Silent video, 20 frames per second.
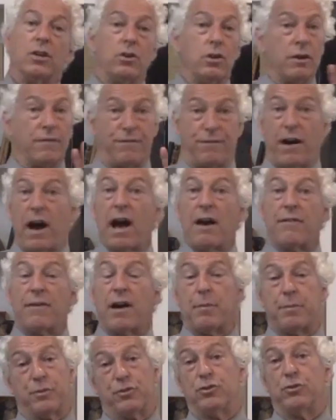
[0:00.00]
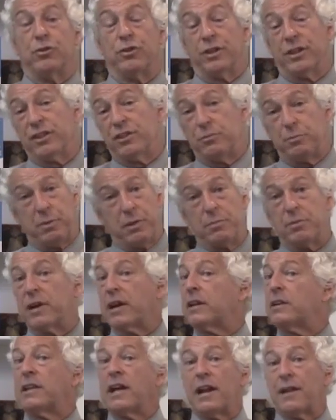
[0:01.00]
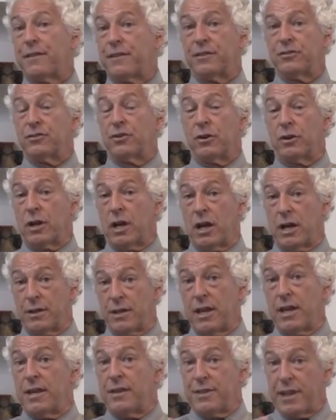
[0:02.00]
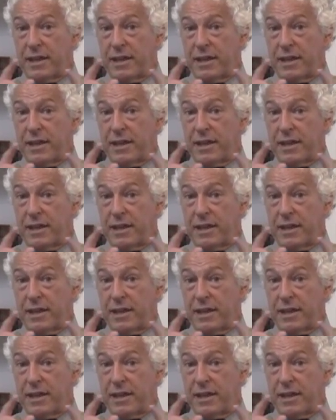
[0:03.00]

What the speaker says: You have 5 opportunities. People got a lot of things going on.